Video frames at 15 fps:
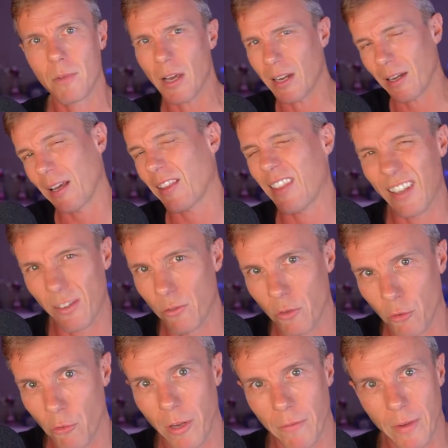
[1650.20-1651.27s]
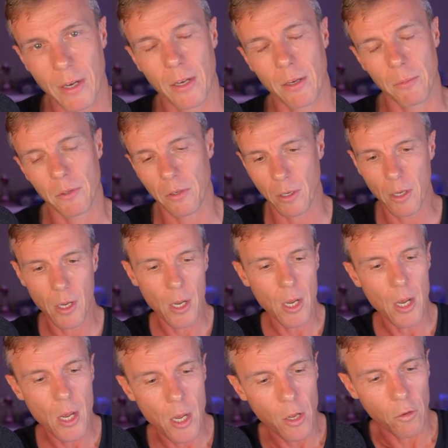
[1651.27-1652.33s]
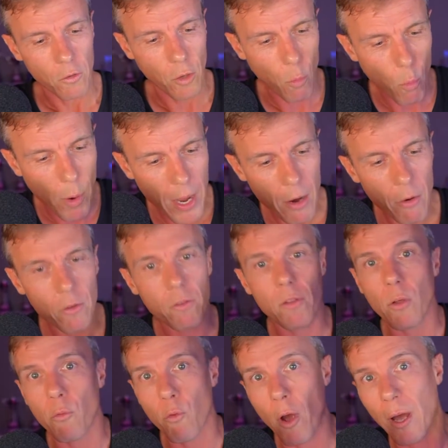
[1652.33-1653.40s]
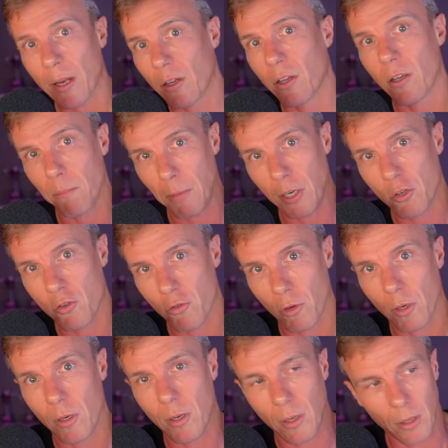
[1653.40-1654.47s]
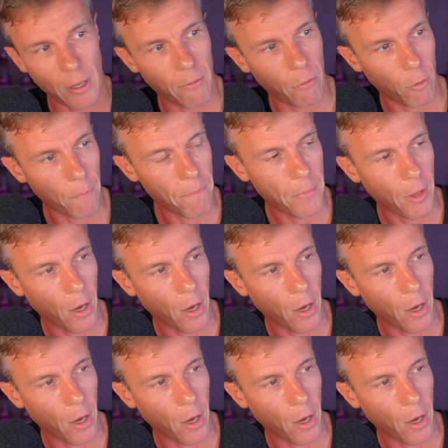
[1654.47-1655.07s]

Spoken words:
like that degree of anonymity. So where is the right commensurate level?